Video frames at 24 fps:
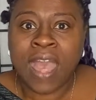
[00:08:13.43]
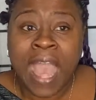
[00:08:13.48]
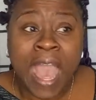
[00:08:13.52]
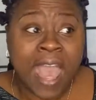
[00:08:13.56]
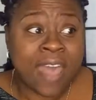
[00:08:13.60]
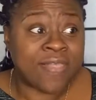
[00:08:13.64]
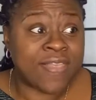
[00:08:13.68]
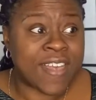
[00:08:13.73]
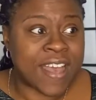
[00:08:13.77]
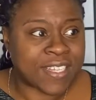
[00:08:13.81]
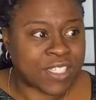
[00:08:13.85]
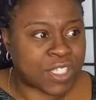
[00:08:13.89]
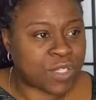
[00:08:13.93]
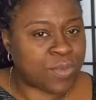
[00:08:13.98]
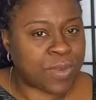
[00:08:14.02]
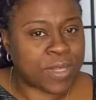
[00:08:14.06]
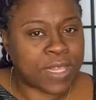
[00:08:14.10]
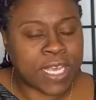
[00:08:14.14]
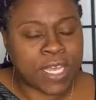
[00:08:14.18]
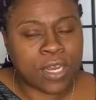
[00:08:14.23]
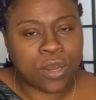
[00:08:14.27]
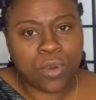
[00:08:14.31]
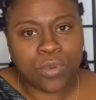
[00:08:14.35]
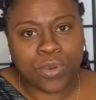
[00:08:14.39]
And that's when
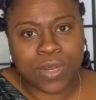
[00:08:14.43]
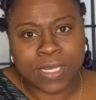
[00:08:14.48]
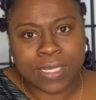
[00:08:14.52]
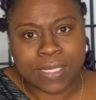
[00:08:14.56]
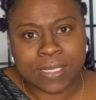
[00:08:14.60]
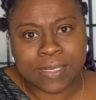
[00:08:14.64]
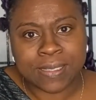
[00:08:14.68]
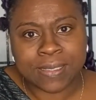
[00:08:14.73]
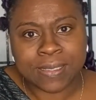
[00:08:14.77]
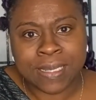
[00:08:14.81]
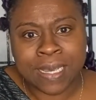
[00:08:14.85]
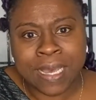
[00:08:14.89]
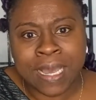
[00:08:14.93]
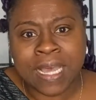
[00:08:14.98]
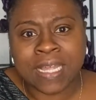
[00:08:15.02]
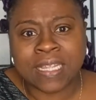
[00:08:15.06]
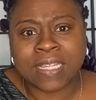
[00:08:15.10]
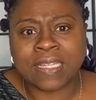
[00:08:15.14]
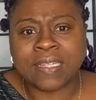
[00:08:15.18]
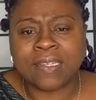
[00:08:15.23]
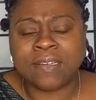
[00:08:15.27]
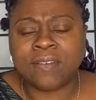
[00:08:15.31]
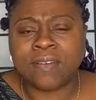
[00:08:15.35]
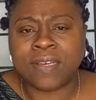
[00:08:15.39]
they noticed
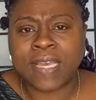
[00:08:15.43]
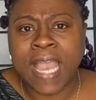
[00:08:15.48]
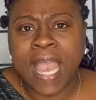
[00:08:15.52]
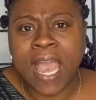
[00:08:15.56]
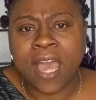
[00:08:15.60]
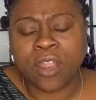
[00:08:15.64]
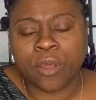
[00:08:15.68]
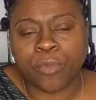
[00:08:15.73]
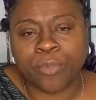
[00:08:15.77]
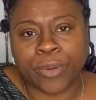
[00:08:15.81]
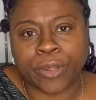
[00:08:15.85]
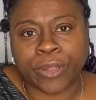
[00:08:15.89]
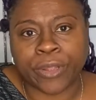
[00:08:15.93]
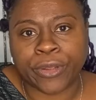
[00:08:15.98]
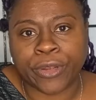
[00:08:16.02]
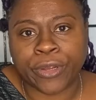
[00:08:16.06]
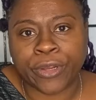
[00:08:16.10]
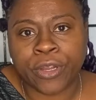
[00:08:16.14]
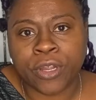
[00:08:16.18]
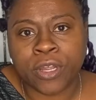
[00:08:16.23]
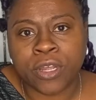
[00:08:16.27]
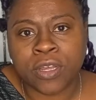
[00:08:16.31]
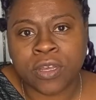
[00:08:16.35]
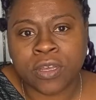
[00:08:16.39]
the little caterpillar
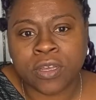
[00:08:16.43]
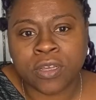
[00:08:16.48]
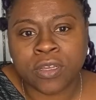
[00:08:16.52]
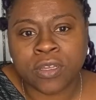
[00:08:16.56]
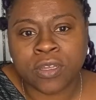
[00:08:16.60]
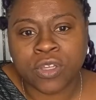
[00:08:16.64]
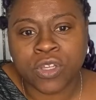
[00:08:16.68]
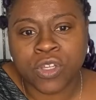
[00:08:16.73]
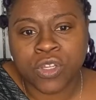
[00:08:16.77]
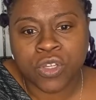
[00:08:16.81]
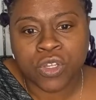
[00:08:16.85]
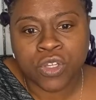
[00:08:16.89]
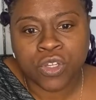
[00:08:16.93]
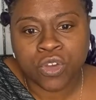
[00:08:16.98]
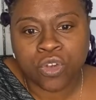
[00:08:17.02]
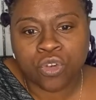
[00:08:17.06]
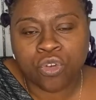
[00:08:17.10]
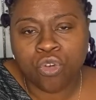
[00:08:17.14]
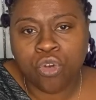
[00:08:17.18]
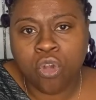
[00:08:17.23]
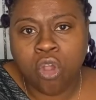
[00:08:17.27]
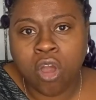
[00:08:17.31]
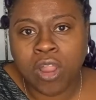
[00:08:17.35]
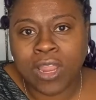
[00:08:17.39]

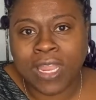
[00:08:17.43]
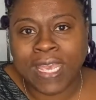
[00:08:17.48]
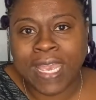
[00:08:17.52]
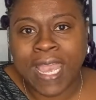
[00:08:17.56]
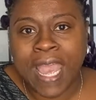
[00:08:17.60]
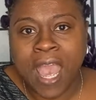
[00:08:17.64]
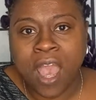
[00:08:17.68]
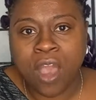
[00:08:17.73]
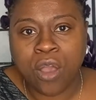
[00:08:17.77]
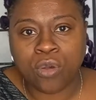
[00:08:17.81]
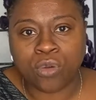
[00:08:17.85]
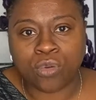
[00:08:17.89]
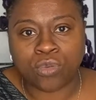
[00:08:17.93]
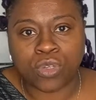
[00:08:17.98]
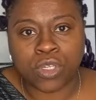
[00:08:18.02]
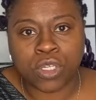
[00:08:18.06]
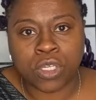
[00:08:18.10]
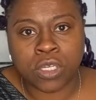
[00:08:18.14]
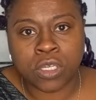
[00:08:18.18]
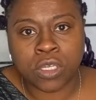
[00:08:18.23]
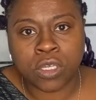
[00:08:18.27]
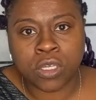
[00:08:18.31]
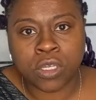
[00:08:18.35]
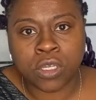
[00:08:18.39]
crawling out.
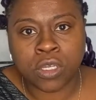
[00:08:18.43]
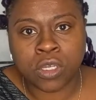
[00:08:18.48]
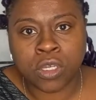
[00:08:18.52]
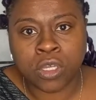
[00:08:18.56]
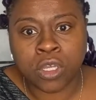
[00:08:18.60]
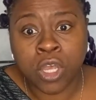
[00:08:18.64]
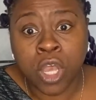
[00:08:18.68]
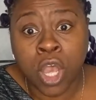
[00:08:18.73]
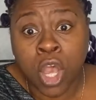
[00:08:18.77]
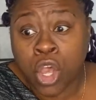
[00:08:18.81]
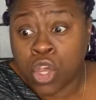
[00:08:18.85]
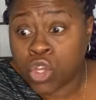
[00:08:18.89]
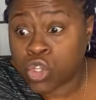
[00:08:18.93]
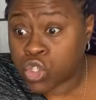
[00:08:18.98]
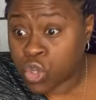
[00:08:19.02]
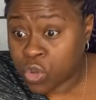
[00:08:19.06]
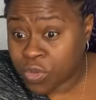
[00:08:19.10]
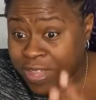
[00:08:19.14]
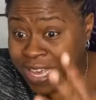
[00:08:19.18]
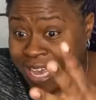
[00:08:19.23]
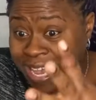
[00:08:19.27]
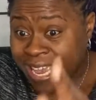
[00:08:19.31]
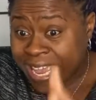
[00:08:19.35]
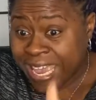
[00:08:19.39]
So
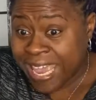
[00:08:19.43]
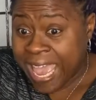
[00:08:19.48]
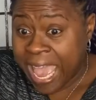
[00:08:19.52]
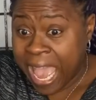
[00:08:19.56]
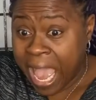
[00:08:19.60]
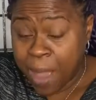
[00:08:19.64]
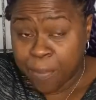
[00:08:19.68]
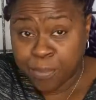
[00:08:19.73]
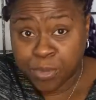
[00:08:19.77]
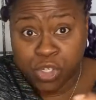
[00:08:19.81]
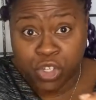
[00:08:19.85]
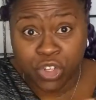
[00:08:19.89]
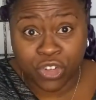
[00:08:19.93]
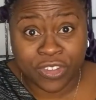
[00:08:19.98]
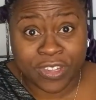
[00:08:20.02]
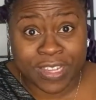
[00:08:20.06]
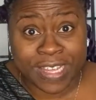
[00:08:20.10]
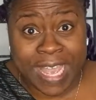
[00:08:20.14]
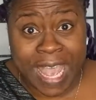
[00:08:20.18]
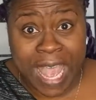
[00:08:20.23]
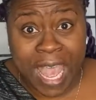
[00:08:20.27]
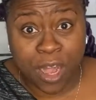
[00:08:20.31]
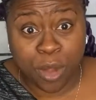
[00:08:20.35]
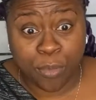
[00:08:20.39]
they captured the
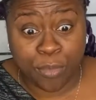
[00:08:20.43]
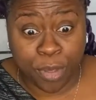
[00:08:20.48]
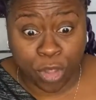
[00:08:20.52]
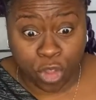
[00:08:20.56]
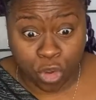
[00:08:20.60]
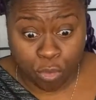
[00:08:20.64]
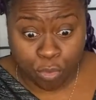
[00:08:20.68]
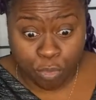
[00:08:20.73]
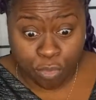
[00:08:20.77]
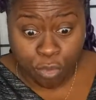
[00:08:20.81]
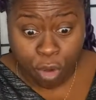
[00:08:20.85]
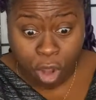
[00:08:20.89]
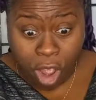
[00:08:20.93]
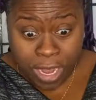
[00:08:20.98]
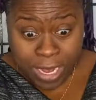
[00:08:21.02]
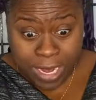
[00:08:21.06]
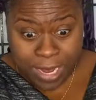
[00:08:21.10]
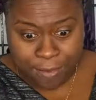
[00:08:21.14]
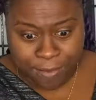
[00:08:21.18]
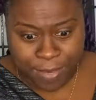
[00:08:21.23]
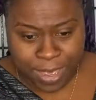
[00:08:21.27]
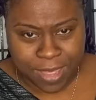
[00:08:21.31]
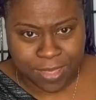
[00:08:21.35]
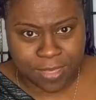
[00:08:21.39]
caterpillar, brought
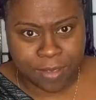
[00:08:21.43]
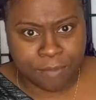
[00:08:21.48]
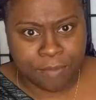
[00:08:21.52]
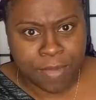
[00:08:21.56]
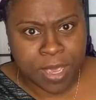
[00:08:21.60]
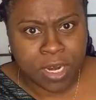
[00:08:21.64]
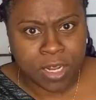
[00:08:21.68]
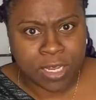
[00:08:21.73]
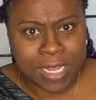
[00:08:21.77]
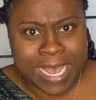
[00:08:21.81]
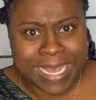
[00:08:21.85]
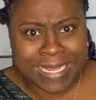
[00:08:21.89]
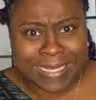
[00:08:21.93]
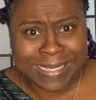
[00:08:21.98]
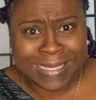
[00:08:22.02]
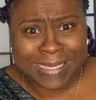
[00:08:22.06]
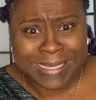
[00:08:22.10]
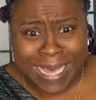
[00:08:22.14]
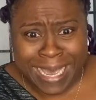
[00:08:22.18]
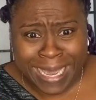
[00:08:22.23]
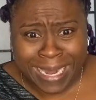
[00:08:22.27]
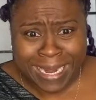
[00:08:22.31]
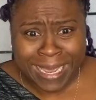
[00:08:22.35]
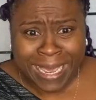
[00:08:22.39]
him in the middle, and
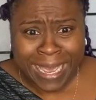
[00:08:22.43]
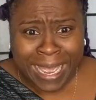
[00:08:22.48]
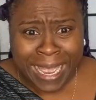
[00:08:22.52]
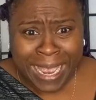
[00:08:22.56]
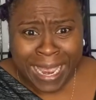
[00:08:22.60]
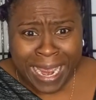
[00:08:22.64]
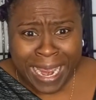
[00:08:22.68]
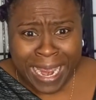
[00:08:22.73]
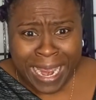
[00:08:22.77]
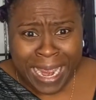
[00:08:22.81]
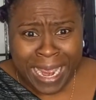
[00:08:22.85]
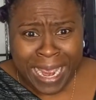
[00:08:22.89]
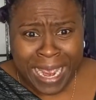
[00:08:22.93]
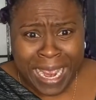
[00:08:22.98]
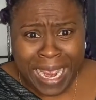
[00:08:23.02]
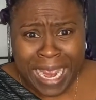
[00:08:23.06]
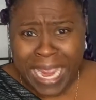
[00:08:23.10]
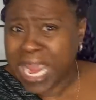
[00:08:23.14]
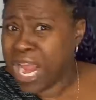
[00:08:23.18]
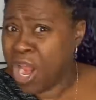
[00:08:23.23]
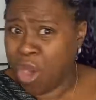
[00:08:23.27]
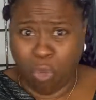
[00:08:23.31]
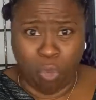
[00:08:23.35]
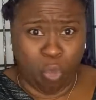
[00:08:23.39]
said,
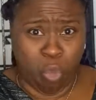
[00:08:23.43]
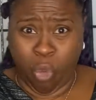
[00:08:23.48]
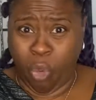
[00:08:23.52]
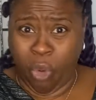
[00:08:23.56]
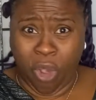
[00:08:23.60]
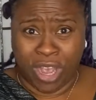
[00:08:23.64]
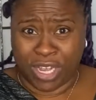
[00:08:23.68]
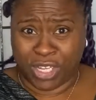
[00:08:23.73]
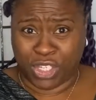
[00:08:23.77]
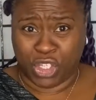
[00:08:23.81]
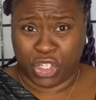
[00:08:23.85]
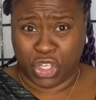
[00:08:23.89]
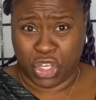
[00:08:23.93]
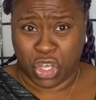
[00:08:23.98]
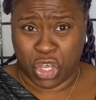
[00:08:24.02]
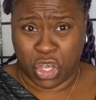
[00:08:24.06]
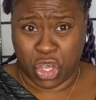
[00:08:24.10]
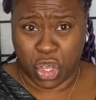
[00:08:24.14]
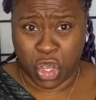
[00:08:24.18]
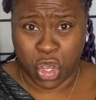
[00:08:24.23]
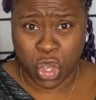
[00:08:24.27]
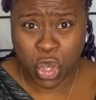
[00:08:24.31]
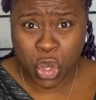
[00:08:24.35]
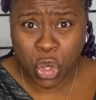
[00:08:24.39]
"It was
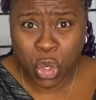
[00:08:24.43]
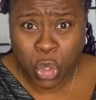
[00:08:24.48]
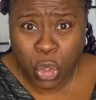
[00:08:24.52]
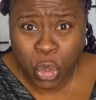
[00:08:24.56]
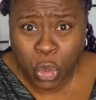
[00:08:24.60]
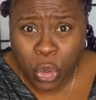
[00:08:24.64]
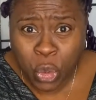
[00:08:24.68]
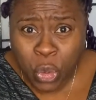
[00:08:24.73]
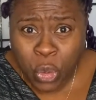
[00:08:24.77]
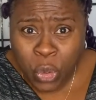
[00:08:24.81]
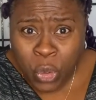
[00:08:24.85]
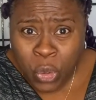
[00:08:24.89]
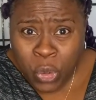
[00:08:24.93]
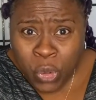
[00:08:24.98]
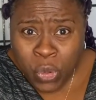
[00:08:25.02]
you?"